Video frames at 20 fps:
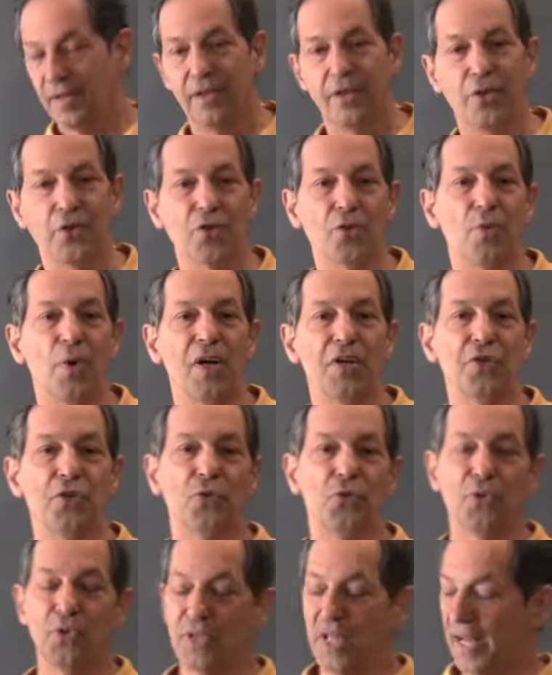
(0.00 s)
Here's one
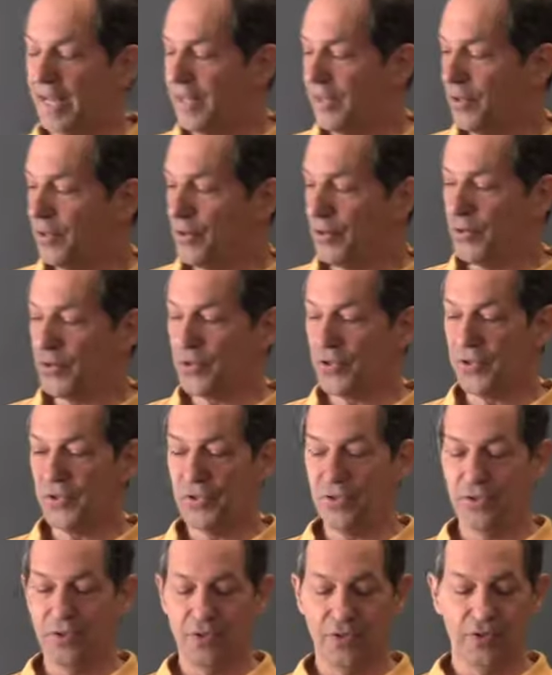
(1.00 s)
tool I use
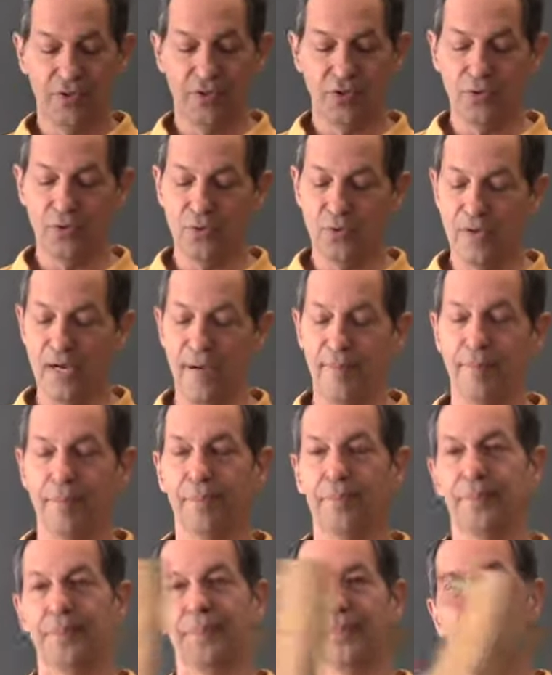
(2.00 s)

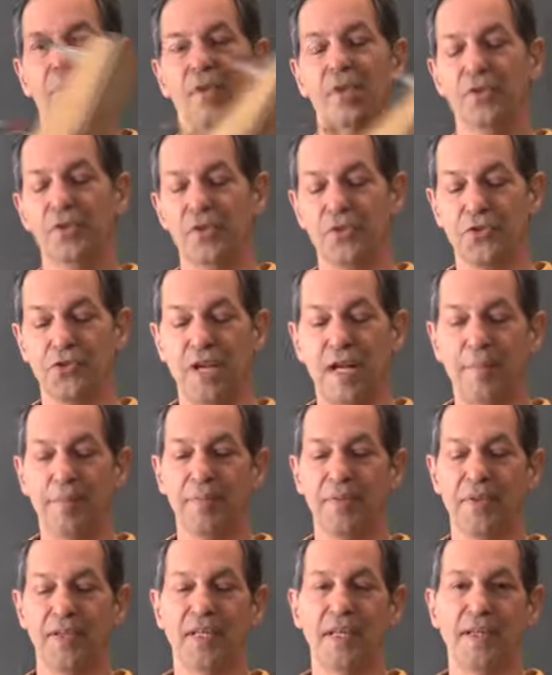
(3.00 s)
to
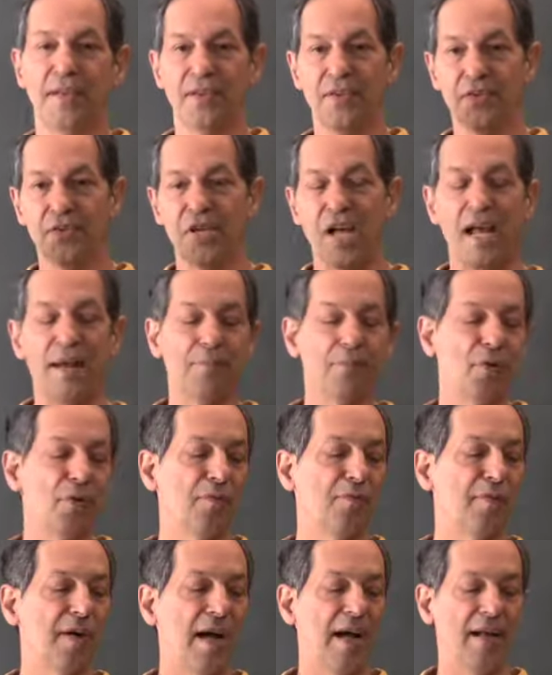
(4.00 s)
shape the side
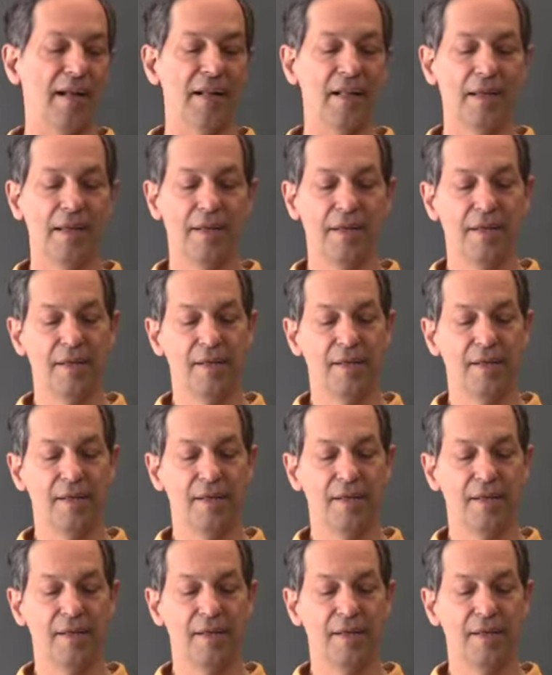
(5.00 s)
profile.